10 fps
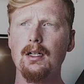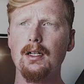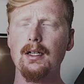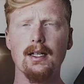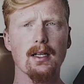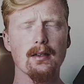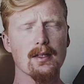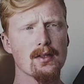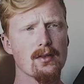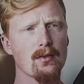
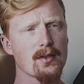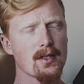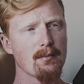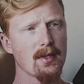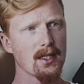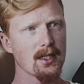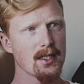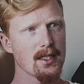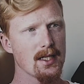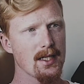it's not something that
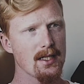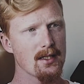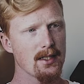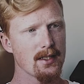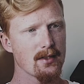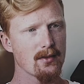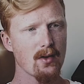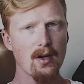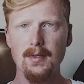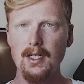is easily
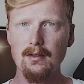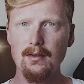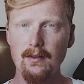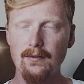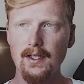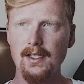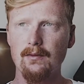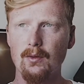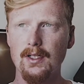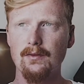described. It affects
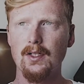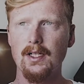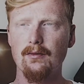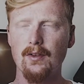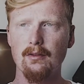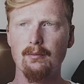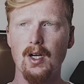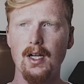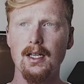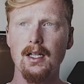everyone differently. A friend of
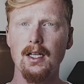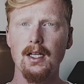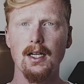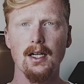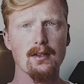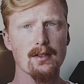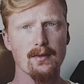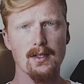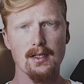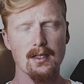mine
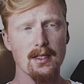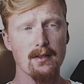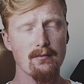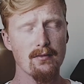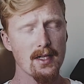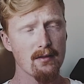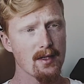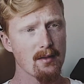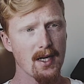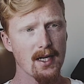suffers anxiety really,
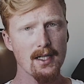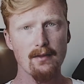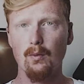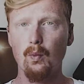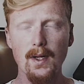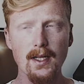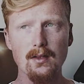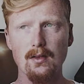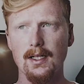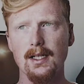really badly for weeks
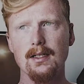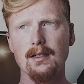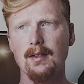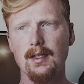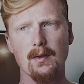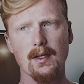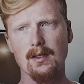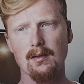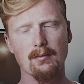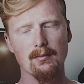on end. He ends
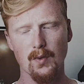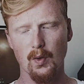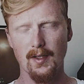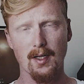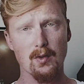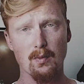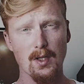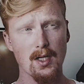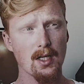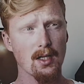up not being able to
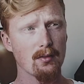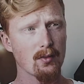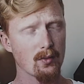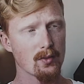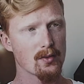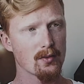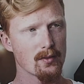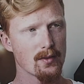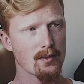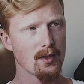work, all
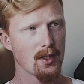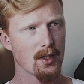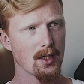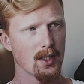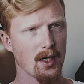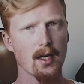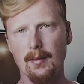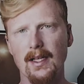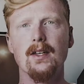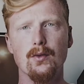sorts. And I
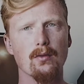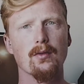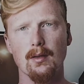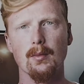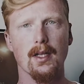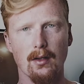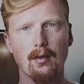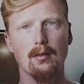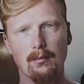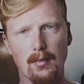mean literal friend of mine,
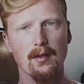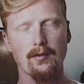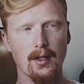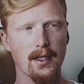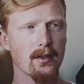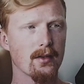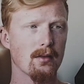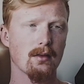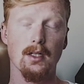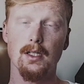not my friend,
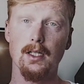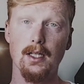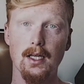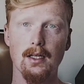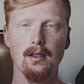like you get